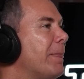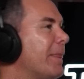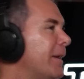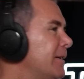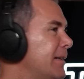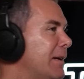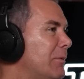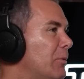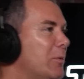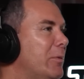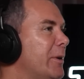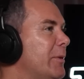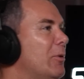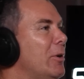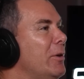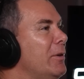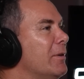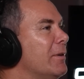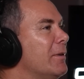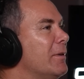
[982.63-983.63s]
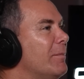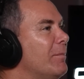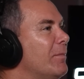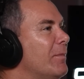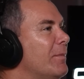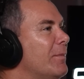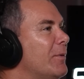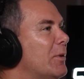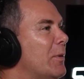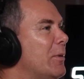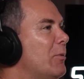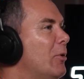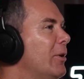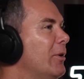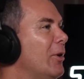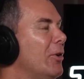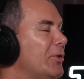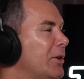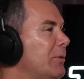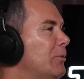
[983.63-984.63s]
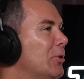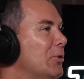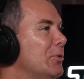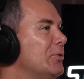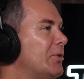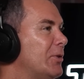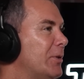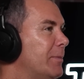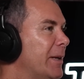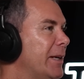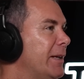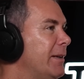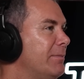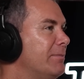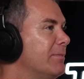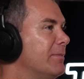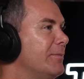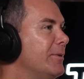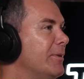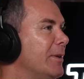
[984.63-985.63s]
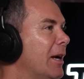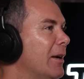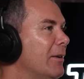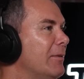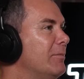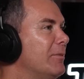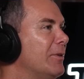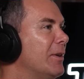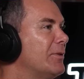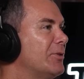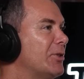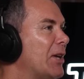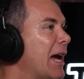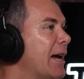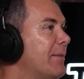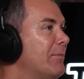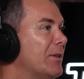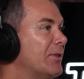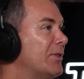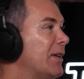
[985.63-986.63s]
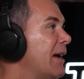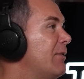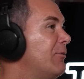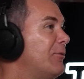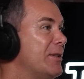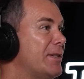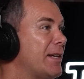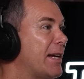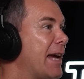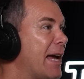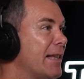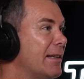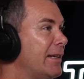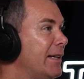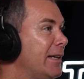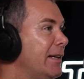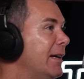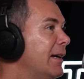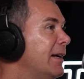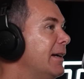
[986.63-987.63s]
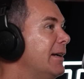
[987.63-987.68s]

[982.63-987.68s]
Is that what we want? Do we want Aussie rules to be the same physicality